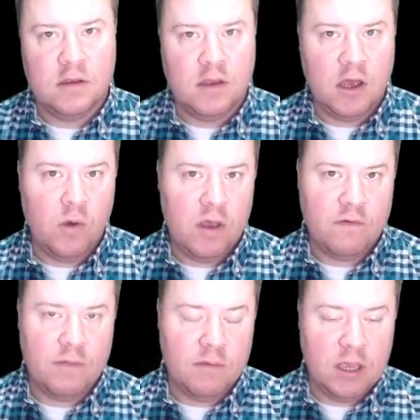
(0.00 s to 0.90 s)
away
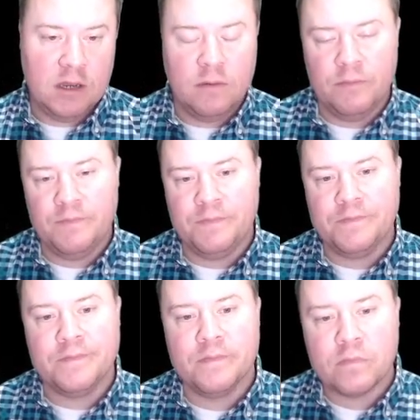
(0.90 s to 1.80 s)
from the mean,
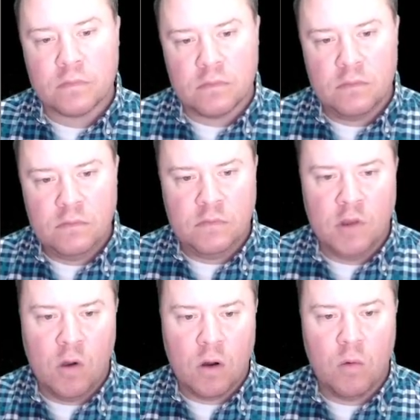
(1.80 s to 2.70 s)

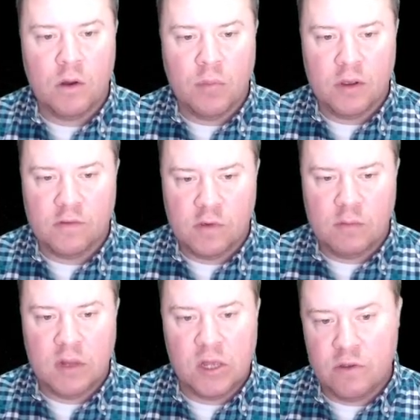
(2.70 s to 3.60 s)
or 1.3
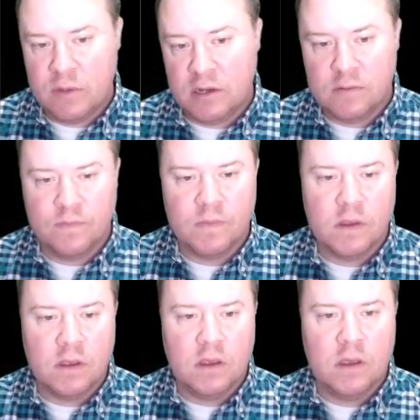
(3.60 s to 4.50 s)
below the mean.
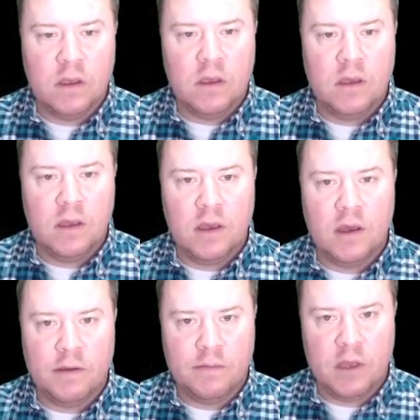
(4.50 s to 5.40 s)

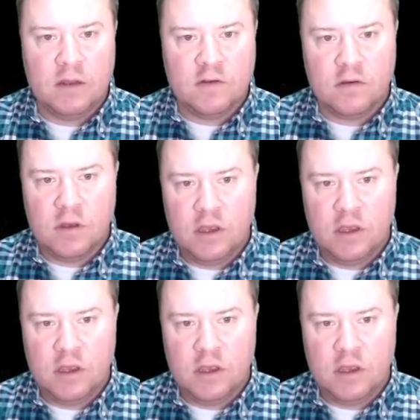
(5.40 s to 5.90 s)
And so